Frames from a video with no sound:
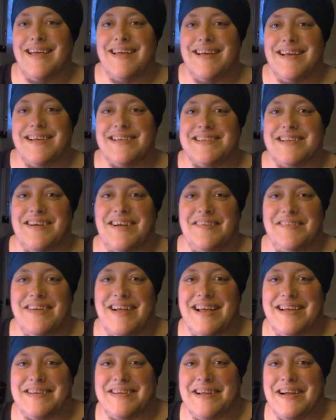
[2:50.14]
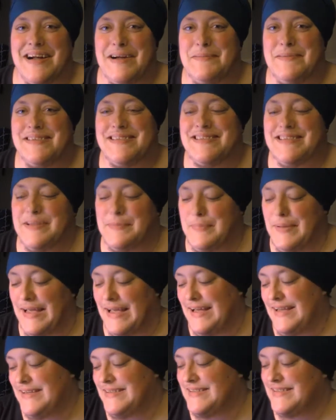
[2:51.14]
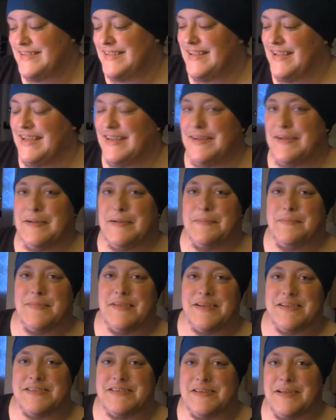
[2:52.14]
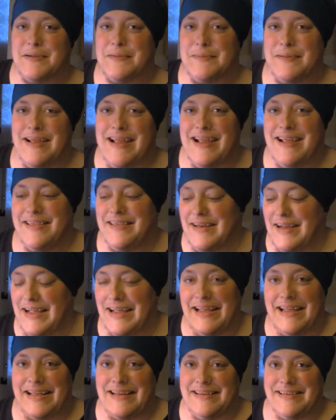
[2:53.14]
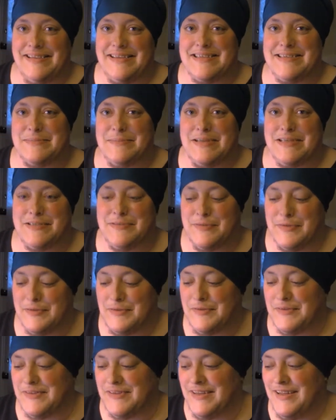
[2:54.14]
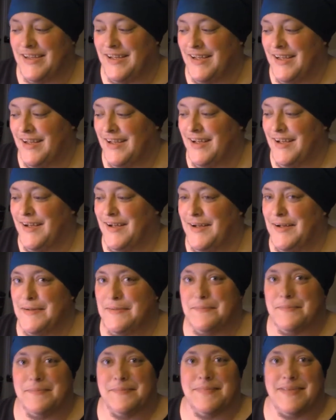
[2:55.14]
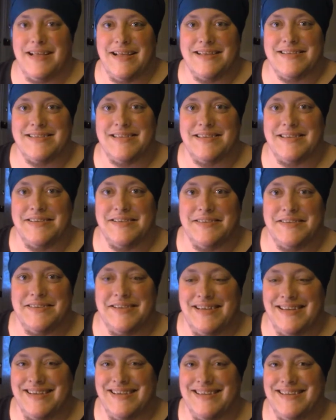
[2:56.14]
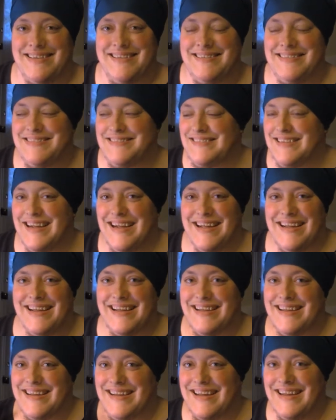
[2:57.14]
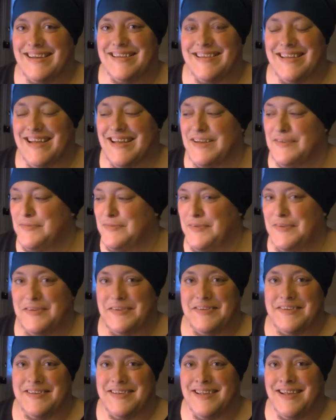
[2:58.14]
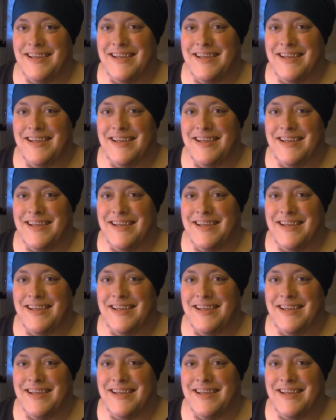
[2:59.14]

So I've gotten comments in the past that there's no way that I eat this much food. Yes, I do. I eat a lot of food.